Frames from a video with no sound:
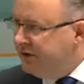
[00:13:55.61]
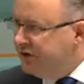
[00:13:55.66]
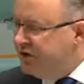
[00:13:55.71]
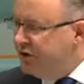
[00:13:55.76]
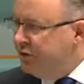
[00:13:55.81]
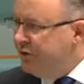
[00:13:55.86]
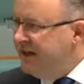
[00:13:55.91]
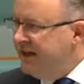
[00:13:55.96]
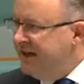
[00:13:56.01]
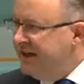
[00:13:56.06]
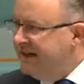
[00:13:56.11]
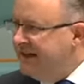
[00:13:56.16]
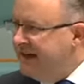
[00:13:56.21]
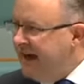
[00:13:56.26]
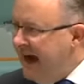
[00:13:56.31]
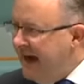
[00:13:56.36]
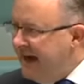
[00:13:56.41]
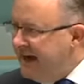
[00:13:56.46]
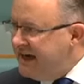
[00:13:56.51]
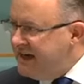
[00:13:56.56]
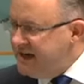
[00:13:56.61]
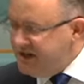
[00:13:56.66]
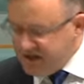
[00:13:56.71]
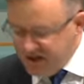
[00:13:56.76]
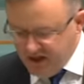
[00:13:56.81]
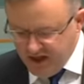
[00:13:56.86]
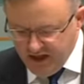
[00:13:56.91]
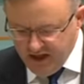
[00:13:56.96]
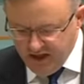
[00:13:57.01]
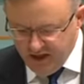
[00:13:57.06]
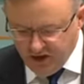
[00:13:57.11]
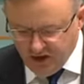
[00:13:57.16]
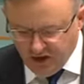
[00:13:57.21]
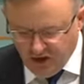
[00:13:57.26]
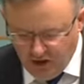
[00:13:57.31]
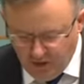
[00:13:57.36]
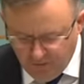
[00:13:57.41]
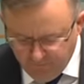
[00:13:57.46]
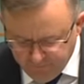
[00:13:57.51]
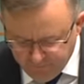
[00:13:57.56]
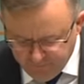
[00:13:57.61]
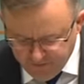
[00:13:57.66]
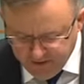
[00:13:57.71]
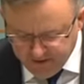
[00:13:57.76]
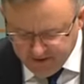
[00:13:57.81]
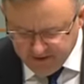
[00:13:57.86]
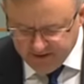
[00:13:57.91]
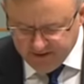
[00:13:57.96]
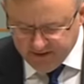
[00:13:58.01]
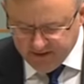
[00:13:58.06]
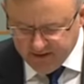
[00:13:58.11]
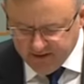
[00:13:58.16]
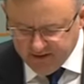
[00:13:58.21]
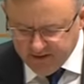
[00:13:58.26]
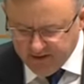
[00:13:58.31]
to engage in conflict